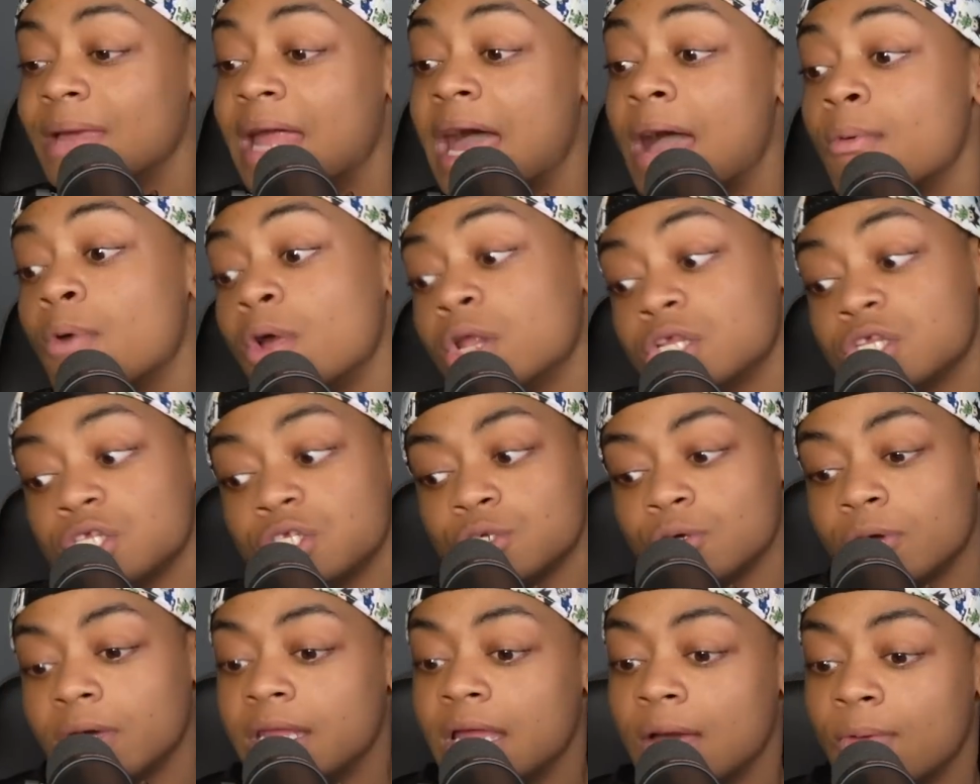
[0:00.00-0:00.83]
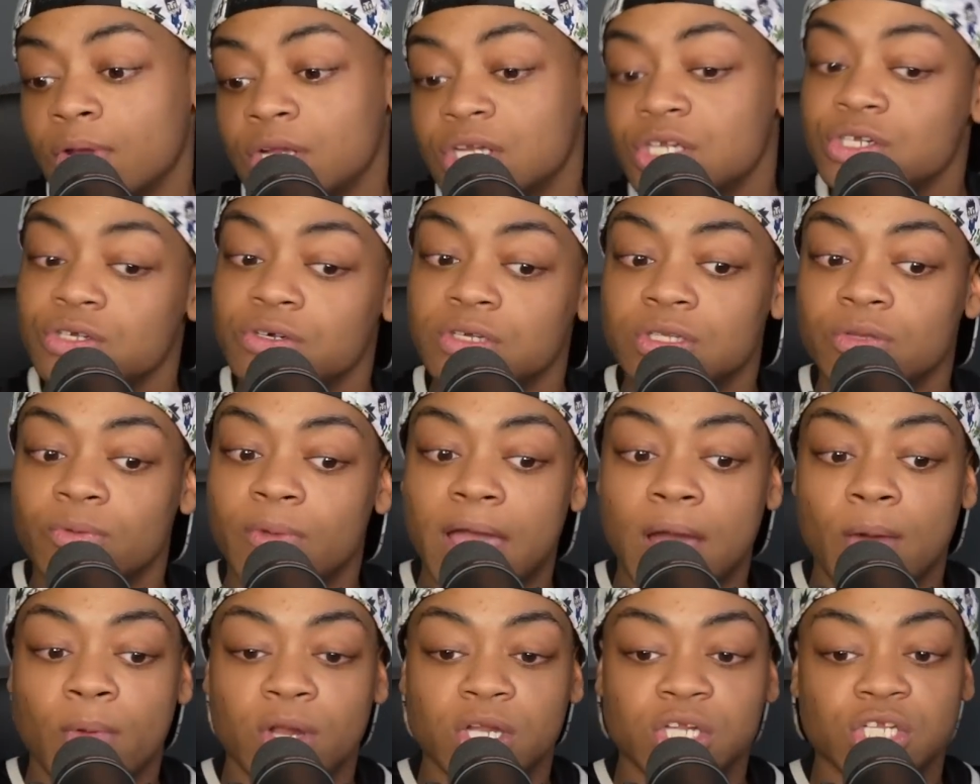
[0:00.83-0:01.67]
but I wanted to do it. I wanted to do it the
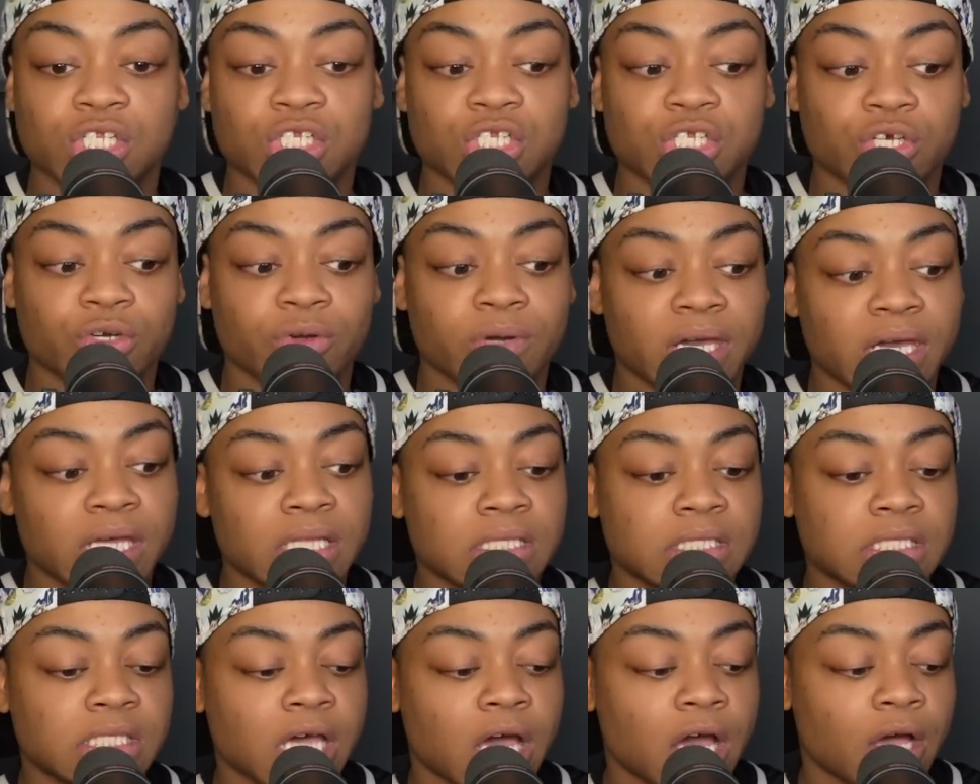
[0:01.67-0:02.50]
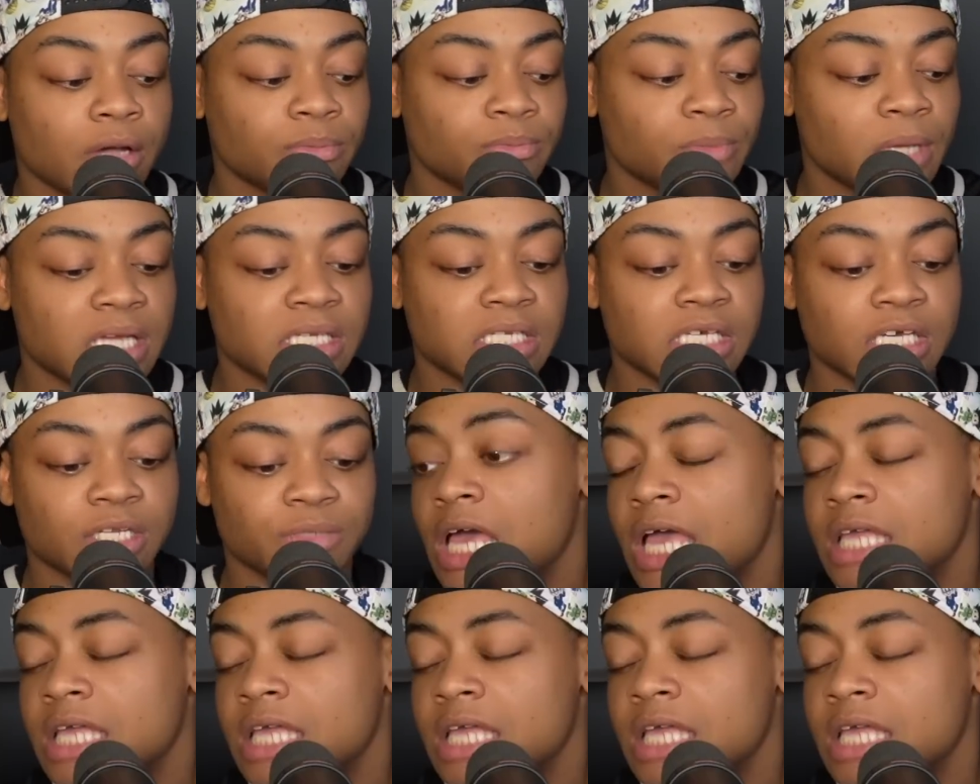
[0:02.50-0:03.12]
way I wanted to do it, so I did.